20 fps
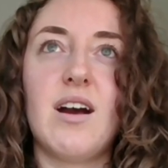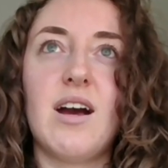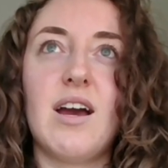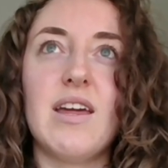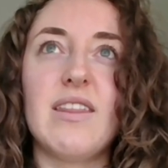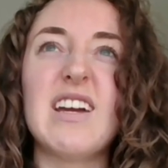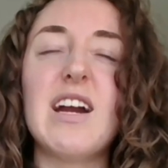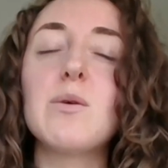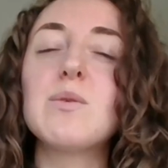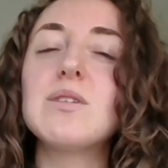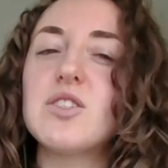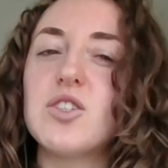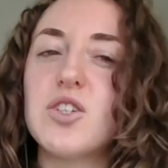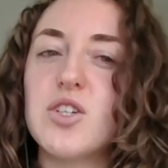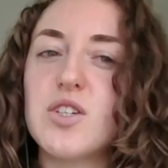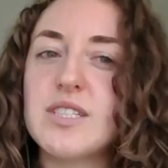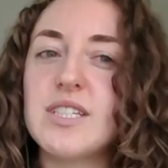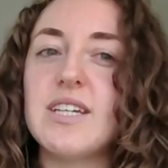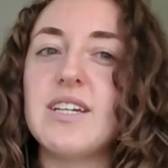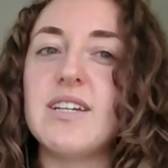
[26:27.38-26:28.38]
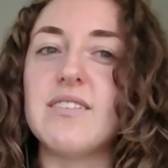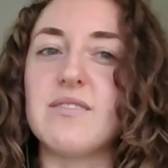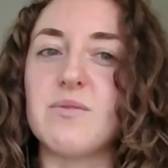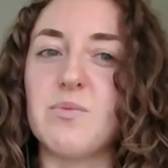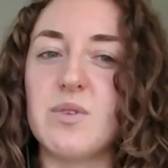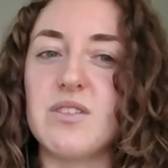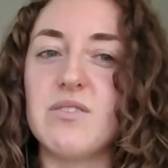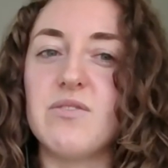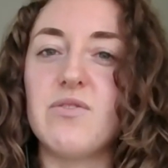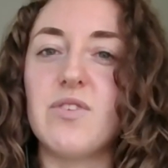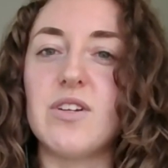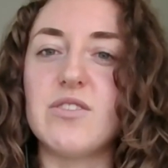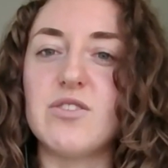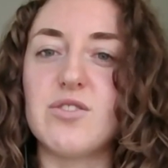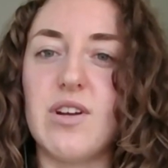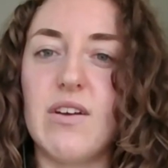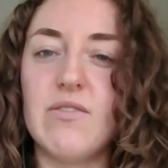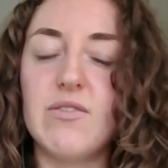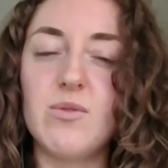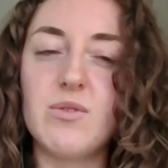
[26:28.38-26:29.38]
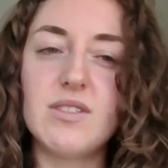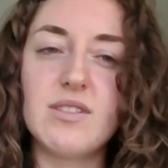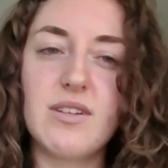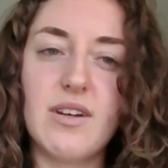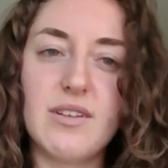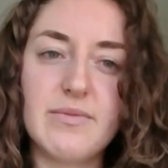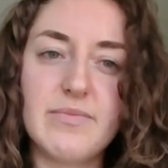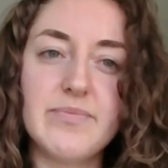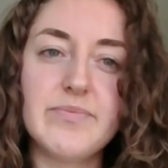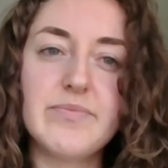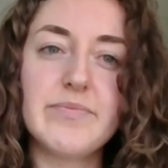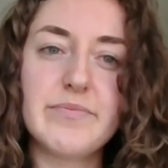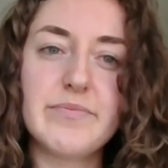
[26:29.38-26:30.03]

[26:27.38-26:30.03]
I think I was 13 when the first draft. okay. Done.